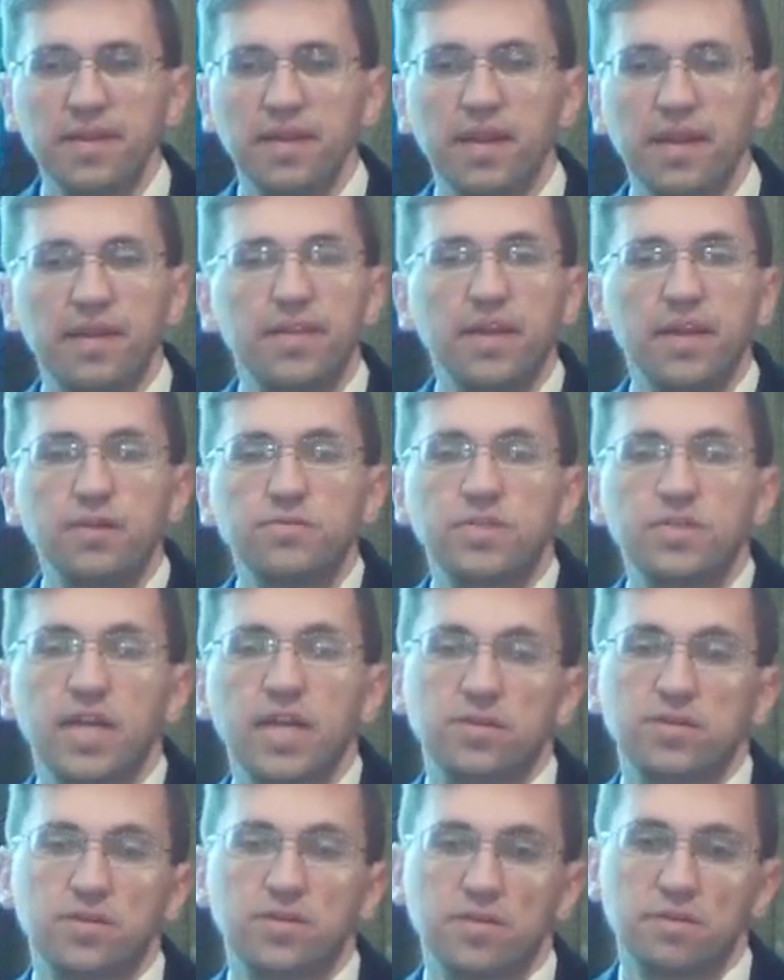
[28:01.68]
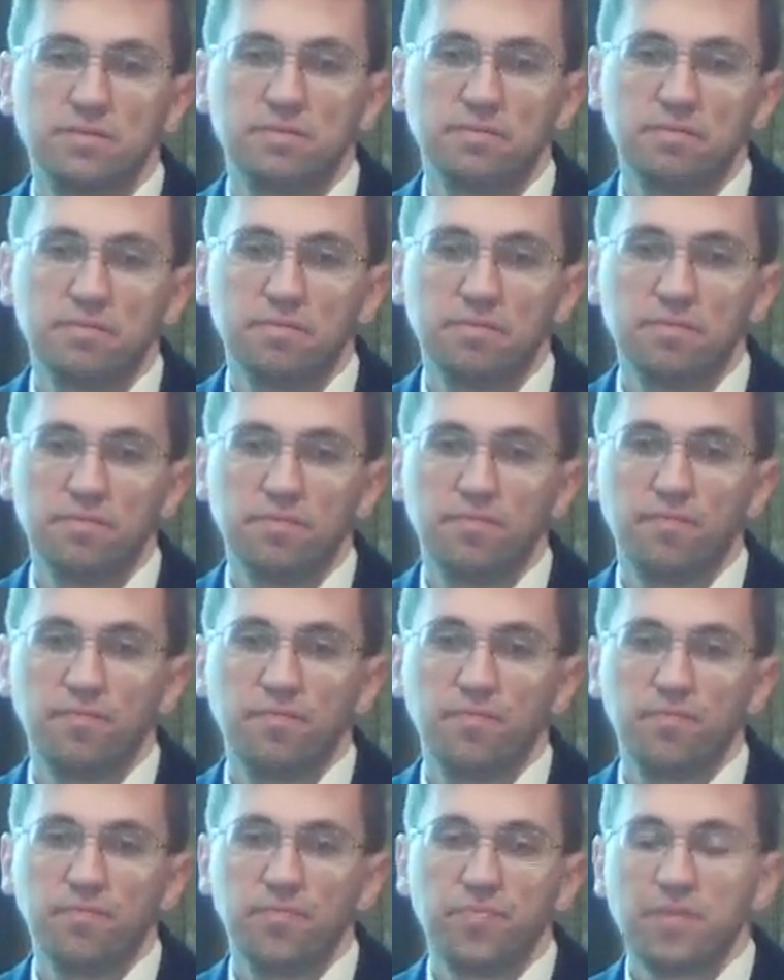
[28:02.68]
And they don't change.
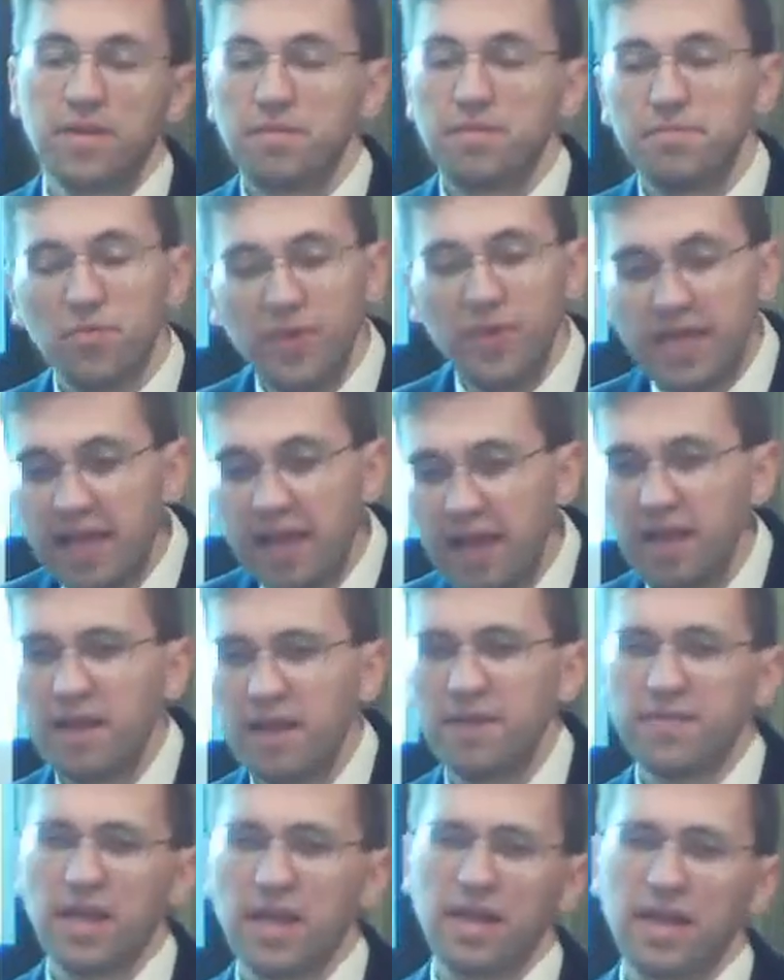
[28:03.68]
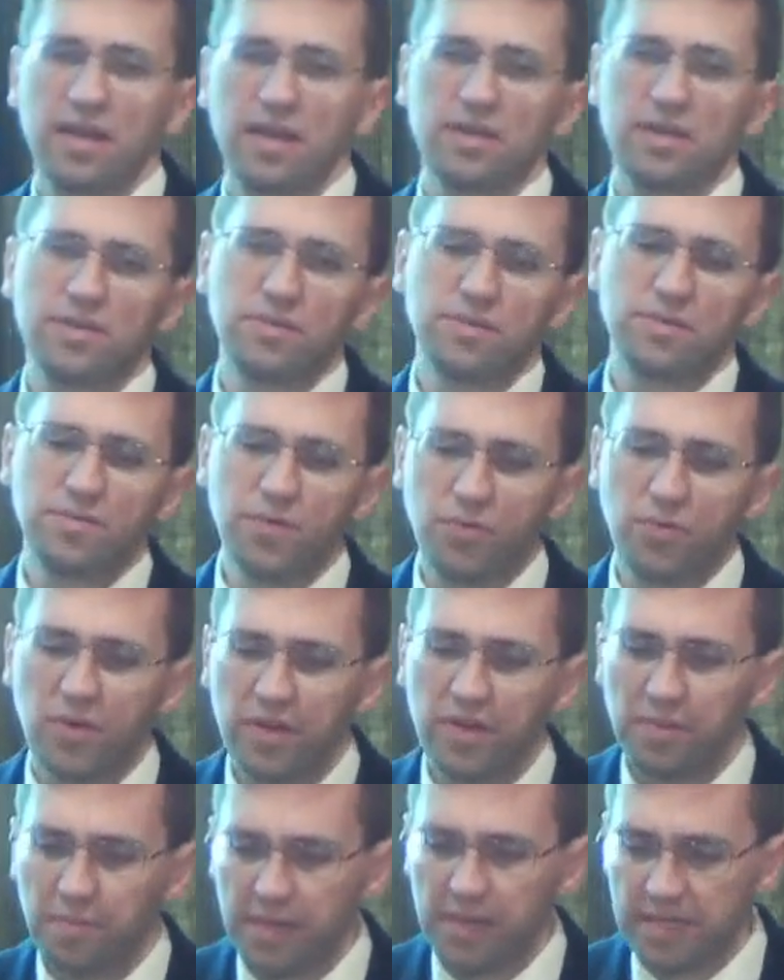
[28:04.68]
But we can have that attitude if we
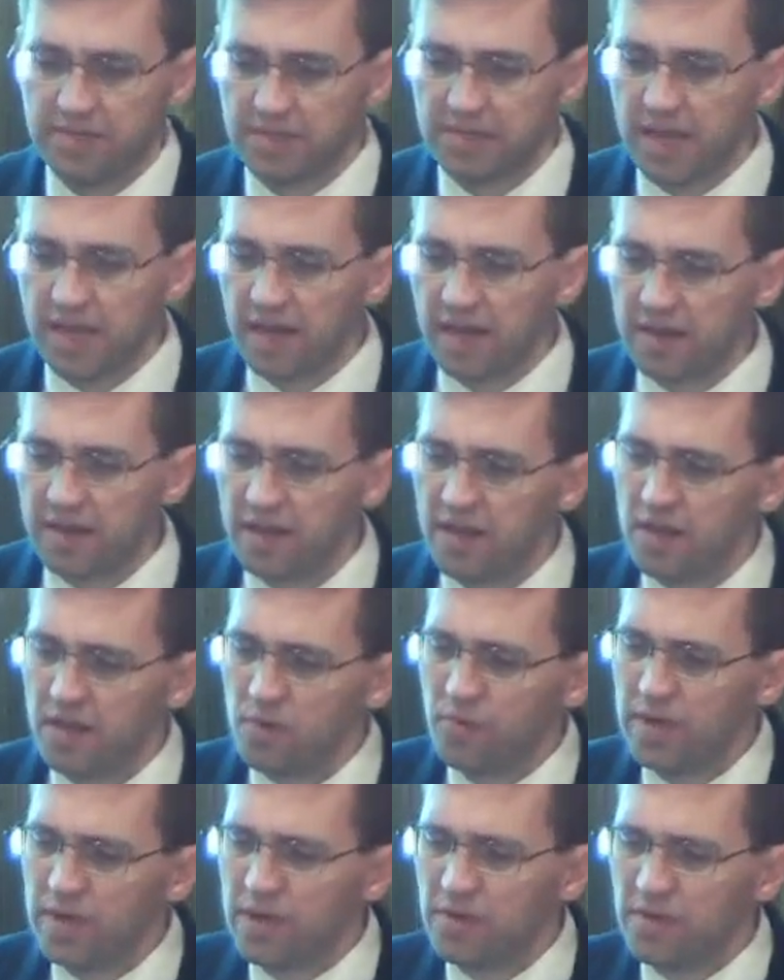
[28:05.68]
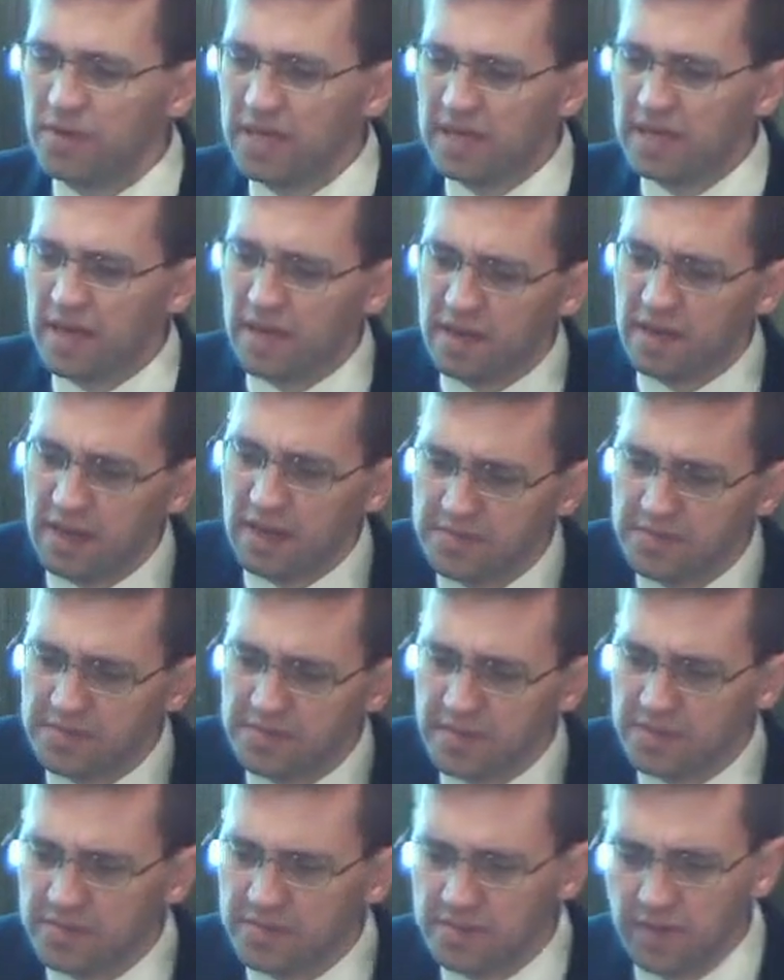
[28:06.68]
want to please God. We know that God loves
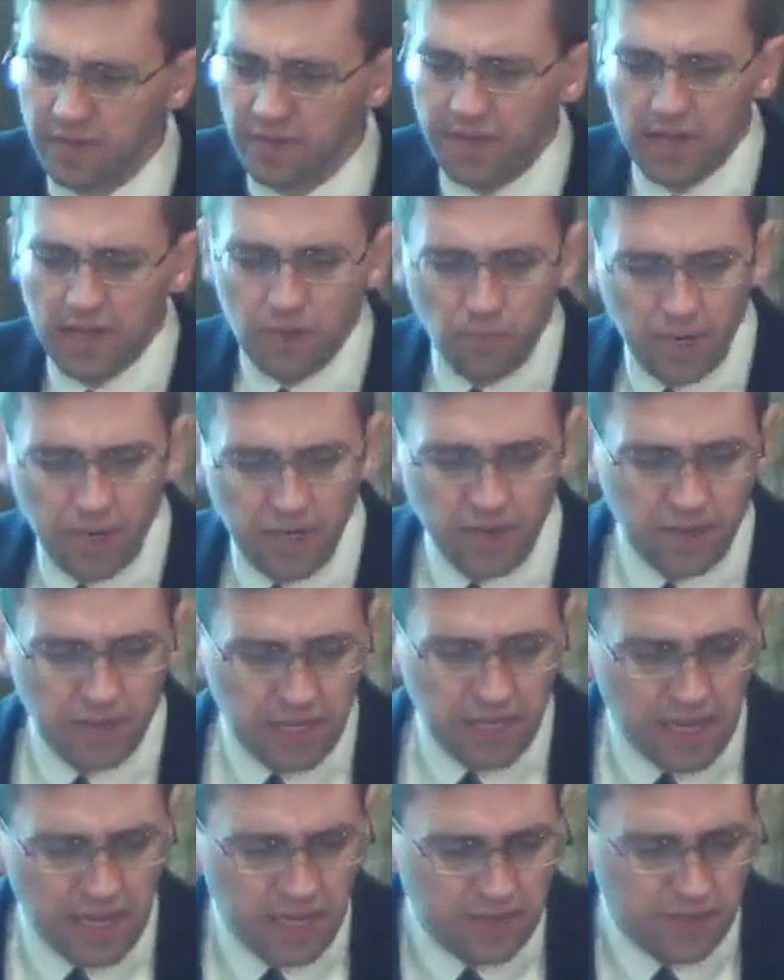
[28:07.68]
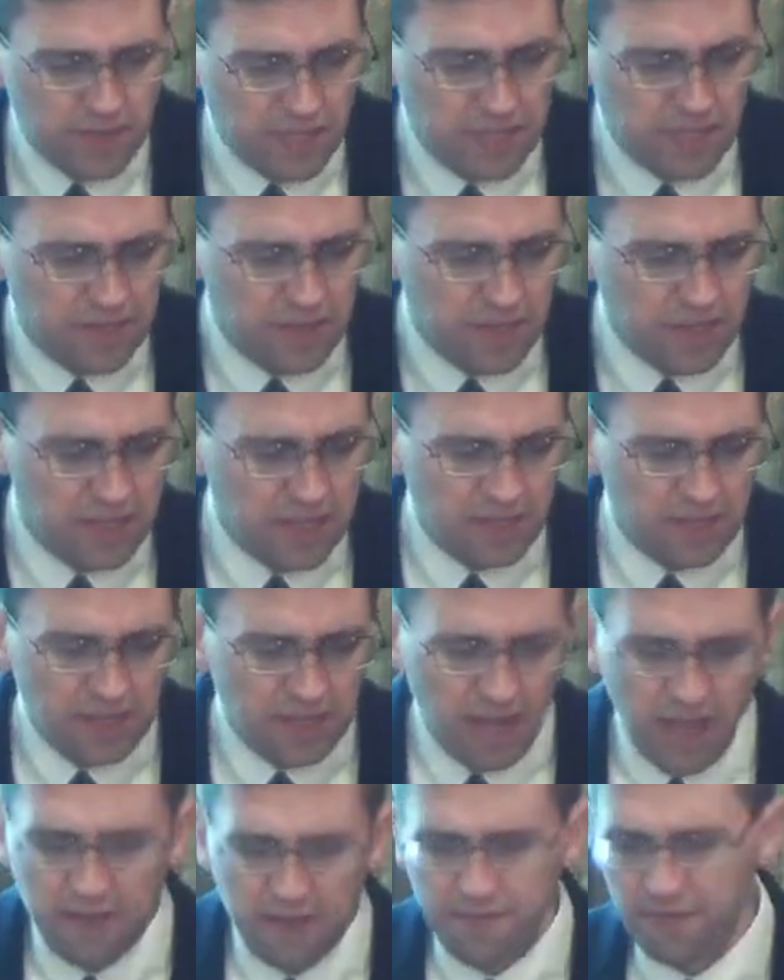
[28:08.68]
us. We know that God sent his son to
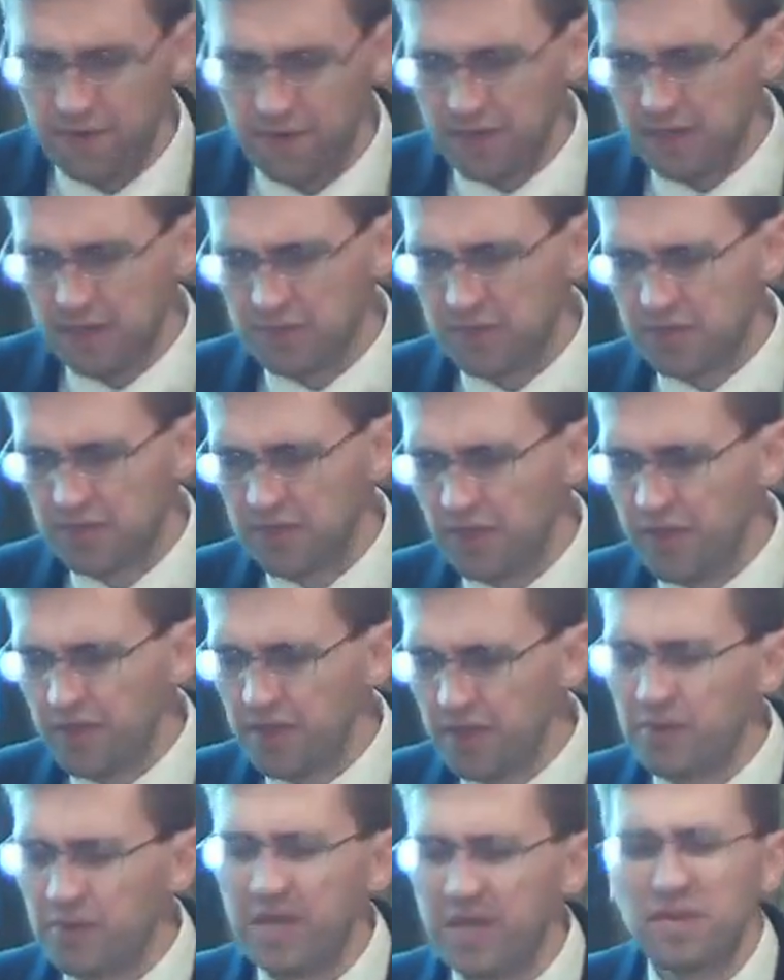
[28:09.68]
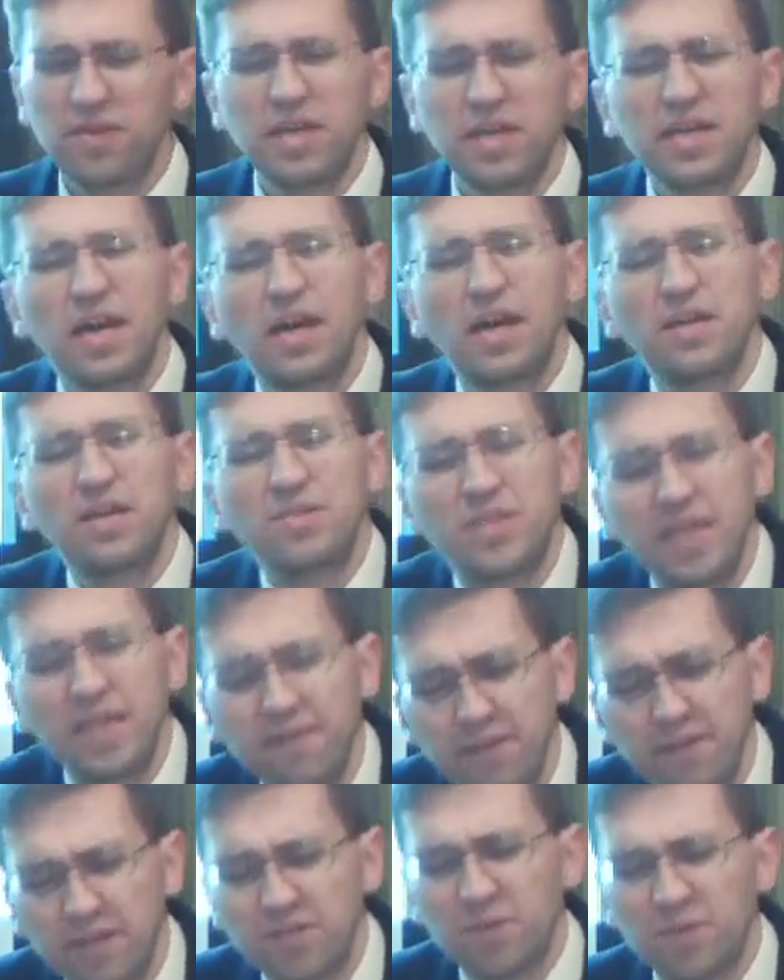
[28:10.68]
die for us. We know that God's
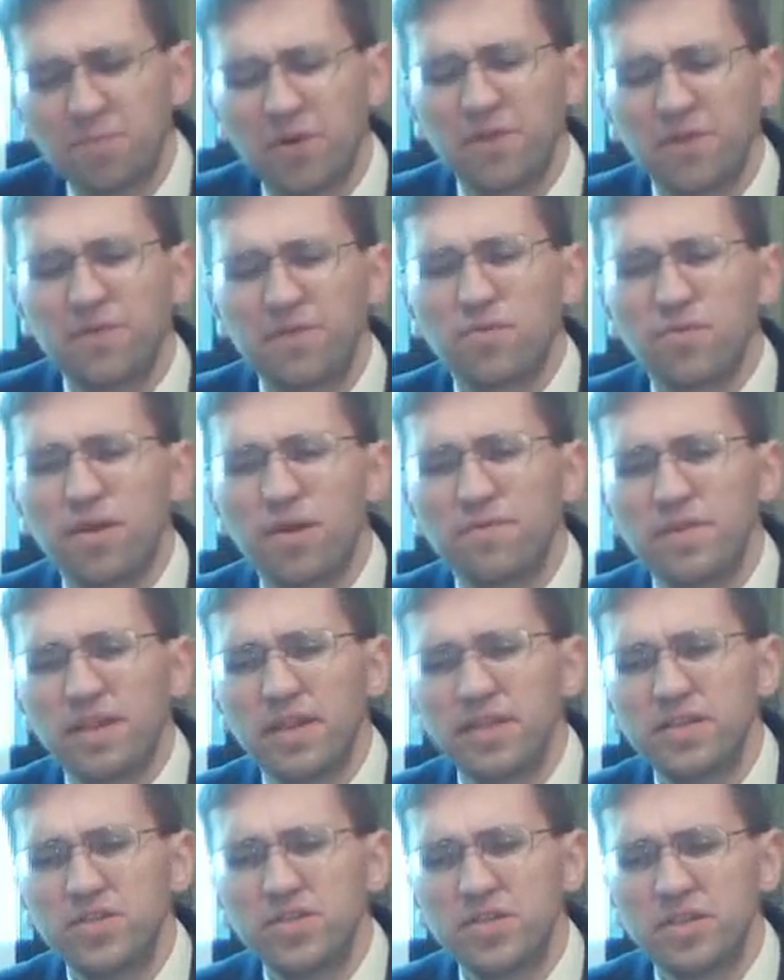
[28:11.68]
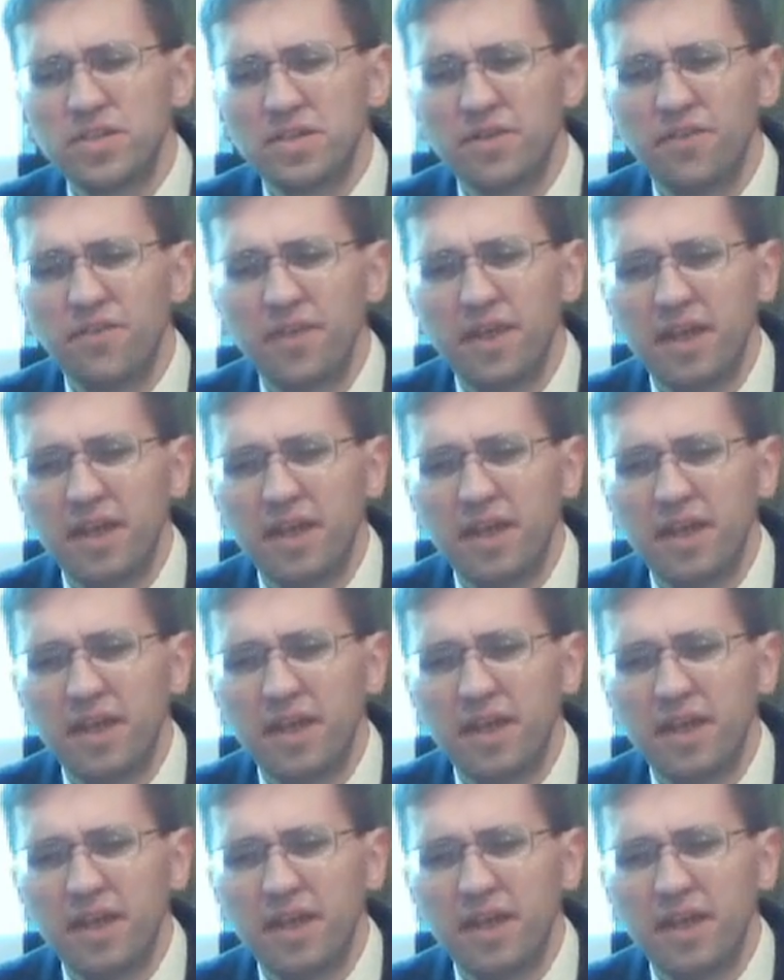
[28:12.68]
given us a perfect revelation.